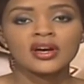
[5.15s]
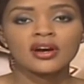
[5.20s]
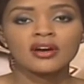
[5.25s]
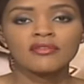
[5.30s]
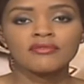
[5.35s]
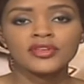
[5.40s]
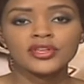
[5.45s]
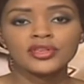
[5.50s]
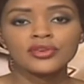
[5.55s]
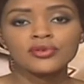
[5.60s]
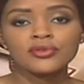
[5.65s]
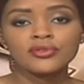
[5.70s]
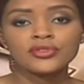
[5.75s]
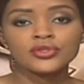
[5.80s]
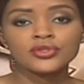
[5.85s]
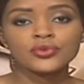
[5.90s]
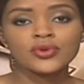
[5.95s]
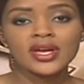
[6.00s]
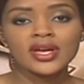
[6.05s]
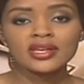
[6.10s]
of the youth
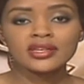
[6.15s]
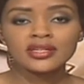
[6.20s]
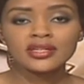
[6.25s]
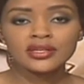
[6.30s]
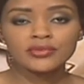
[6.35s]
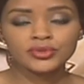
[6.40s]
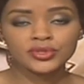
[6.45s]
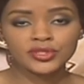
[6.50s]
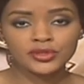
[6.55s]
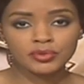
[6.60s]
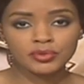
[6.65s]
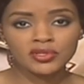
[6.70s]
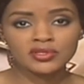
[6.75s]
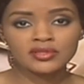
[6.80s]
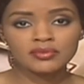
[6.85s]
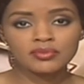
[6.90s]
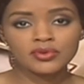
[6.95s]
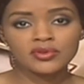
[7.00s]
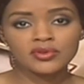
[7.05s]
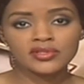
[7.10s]
to end
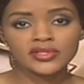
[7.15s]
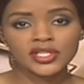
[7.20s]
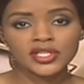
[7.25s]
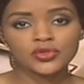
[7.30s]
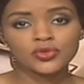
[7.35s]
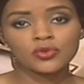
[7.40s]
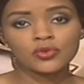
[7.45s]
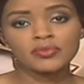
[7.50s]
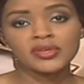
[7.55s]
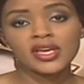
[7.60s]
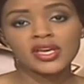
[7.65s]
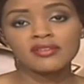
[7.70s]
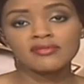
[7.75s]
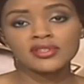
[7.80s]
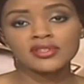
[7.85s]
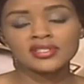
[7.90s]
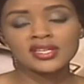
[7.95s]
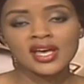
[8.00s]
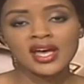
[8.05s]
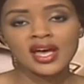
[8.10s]
irresponsible sexual
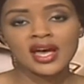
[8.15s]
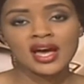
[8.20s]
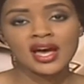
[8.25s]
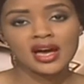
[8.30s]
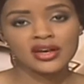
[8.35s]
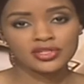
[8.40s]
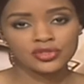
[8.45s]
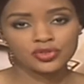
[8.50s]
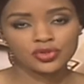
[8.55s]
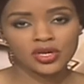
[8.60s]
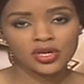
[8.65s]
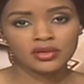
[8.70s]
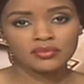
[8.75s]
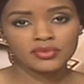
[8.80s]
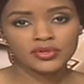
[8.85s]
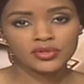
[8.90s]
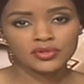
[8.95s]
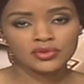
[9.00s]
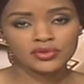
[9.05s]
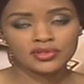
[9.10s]
behaviors and drug
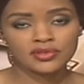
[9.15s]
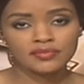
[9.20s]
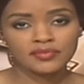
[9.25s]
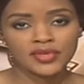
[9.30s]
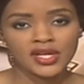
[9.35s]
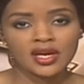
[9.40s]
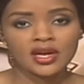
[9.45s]
abuse.